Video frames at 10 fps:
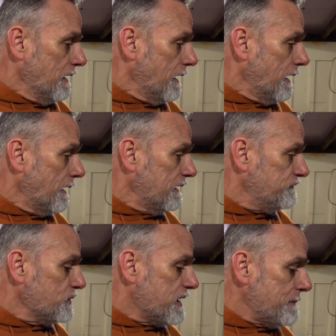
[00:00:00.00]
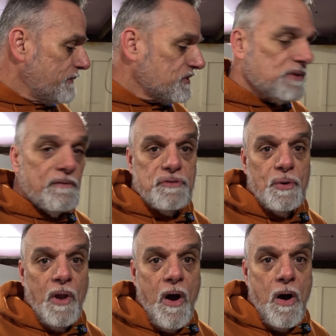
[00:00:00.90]
If you keep this stuff too
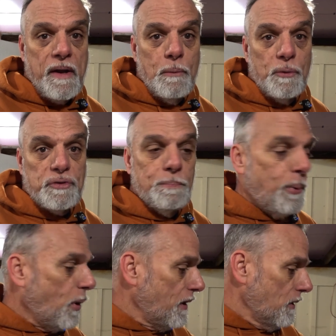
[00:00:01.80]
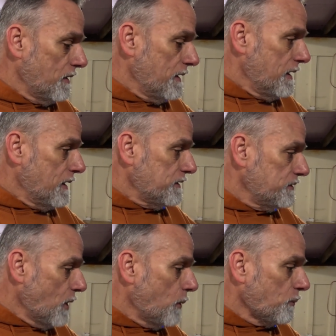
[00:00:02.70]
long, it will spoil. You
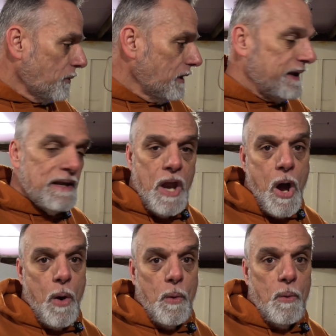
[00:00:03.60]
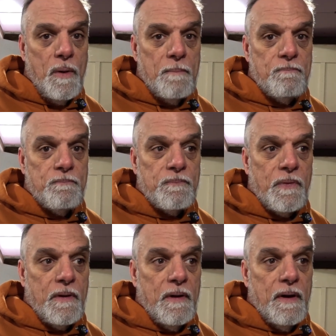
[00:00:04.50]
don't really know
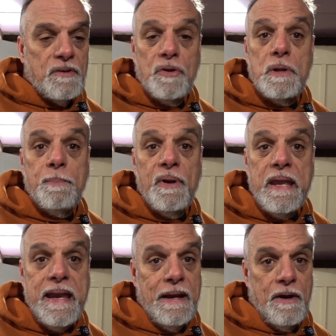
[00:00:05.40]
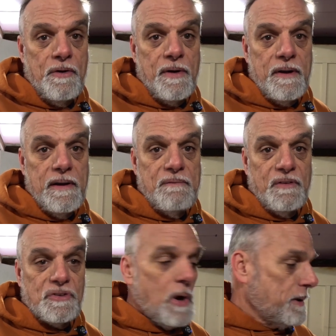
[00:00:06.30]
until you put heat under it if
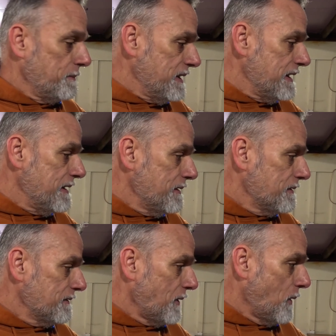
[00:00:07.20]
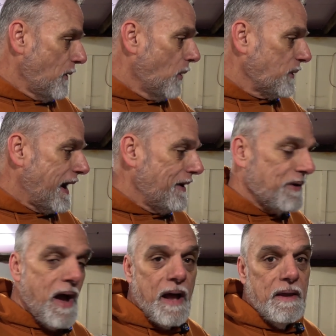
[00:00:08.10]
it's going to be, okay or
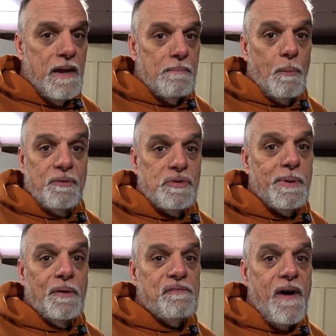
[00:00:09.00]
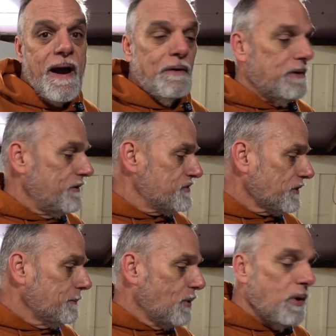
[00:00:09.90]
not. But once you build a fire under it and
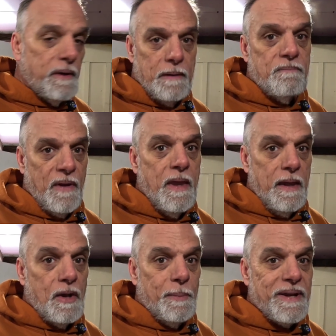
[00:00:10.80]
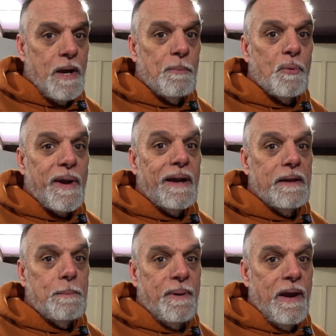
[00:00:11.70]
start boiling it, it'll become readily
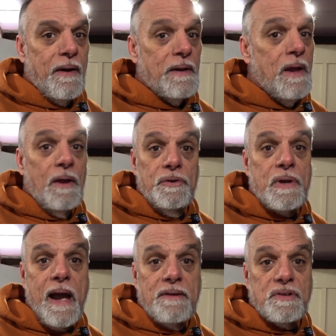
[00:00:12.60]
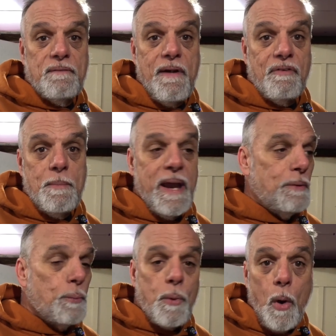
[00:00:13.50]
apparent. You guys that have ever made
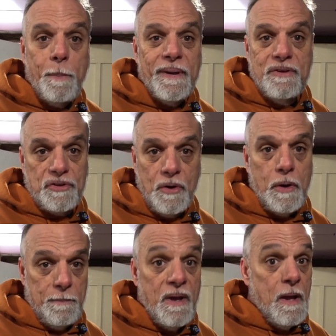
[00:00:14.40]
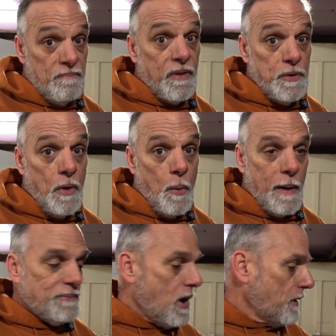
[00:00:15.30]
ropey syrup, you know what
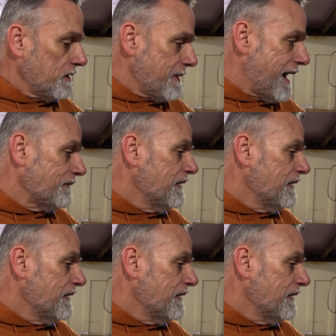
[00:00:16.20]
I'm talking about.